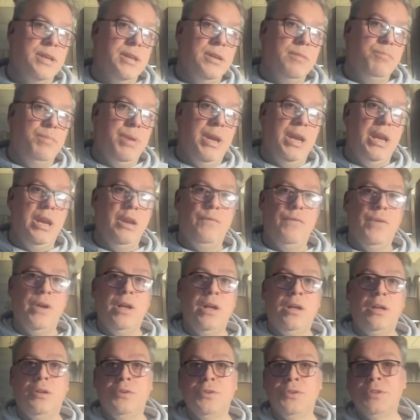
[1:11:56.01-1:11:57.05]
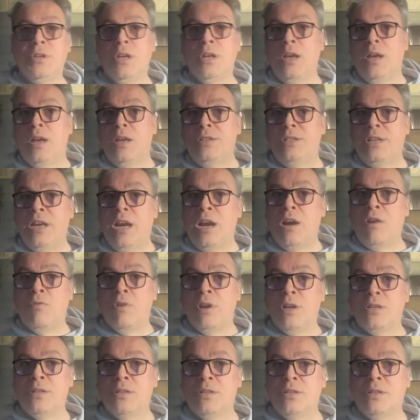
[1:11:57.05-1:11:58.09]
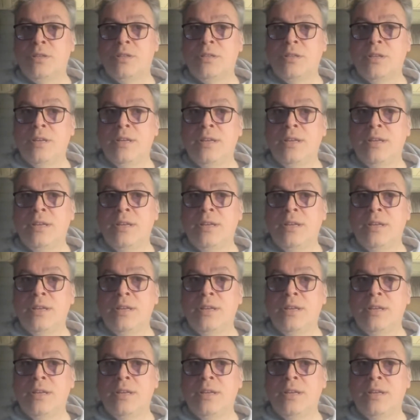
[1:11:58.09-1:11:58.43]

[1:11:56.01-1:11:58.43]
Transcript: paedophiles, terrorists,